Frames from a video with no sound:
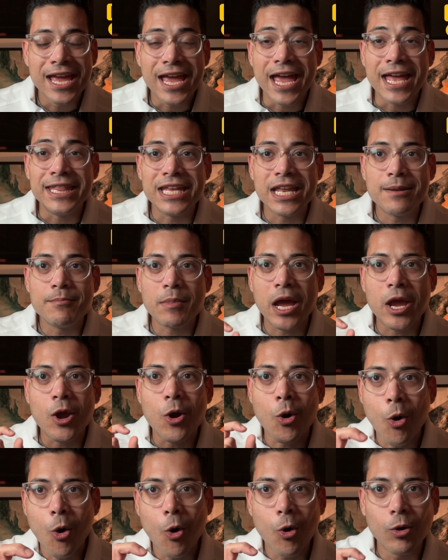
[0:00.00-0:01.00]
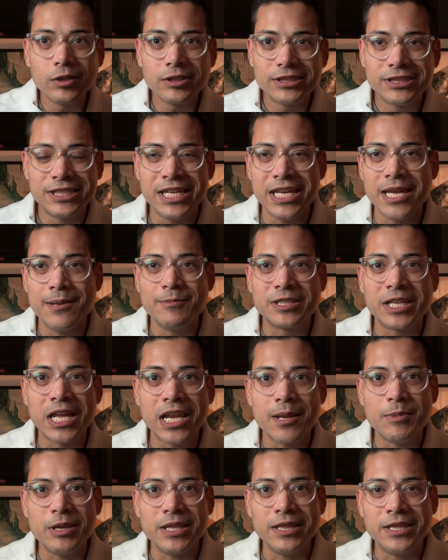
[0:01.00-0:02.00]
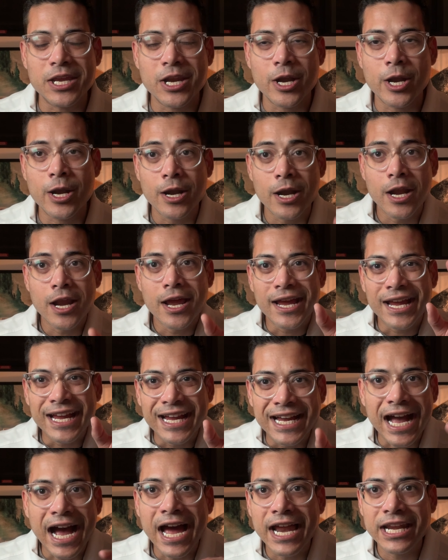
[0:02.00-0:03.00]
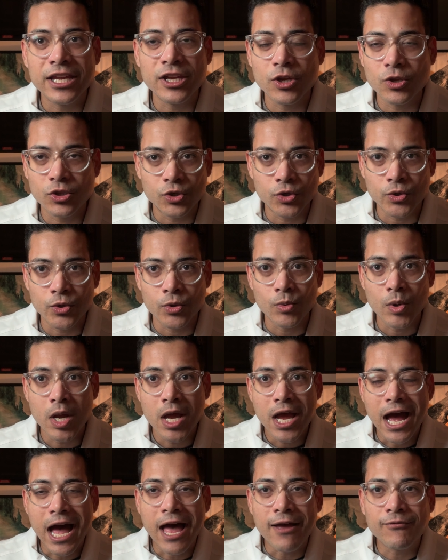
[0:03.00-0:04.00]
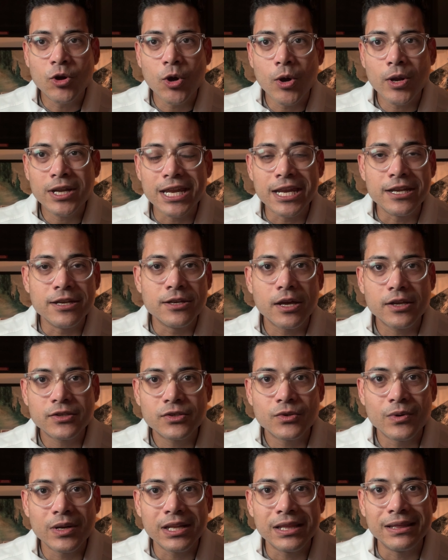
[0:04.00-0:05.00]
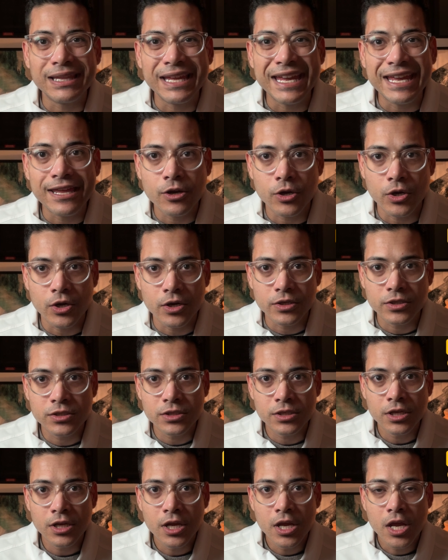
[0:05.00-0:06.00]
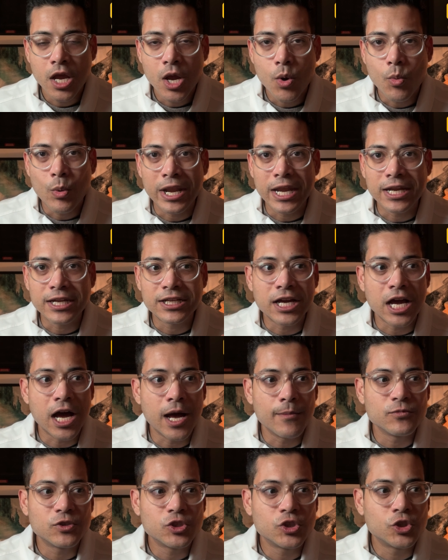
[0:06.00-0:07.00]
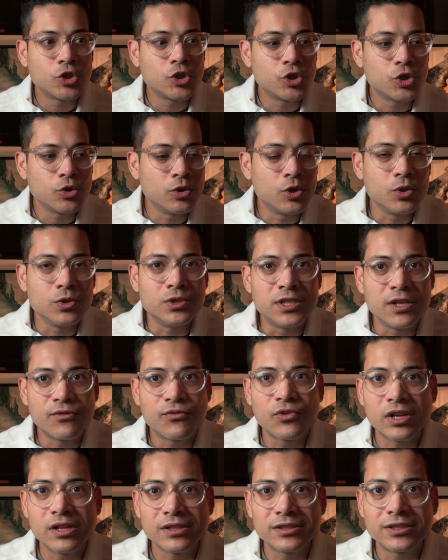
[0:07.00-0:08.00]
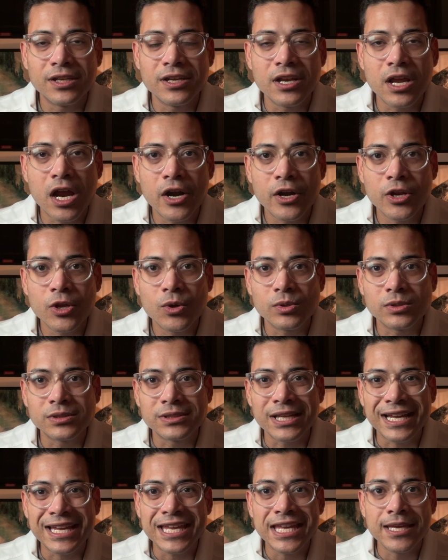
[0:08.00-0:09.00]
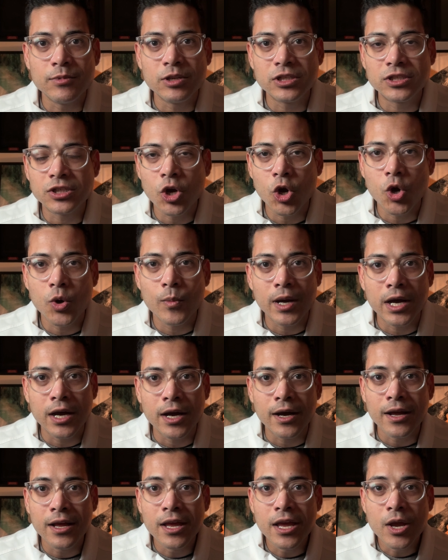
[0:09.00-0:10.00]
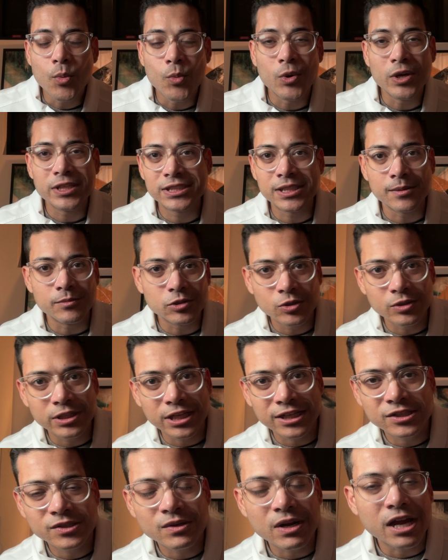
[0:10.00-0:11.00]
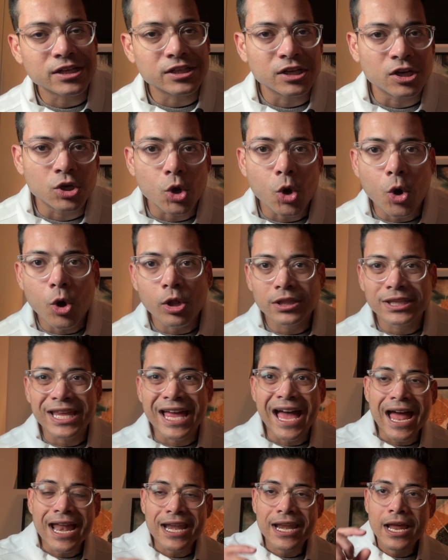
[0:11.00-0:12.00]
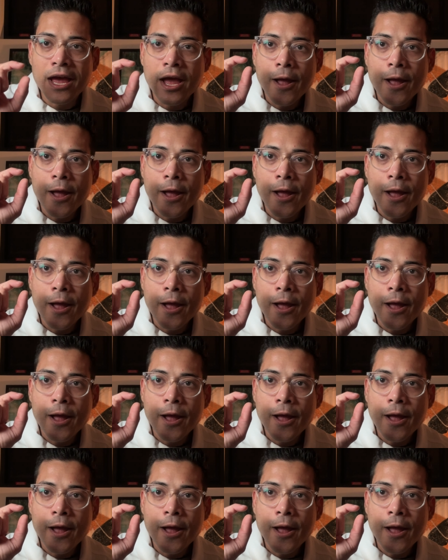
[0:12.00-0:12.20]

And then my whole team's going to be there guiding you through. I've got industry leaders when it comes to those difficult scenarios like hematoma, wisdom tooth extraction, all that.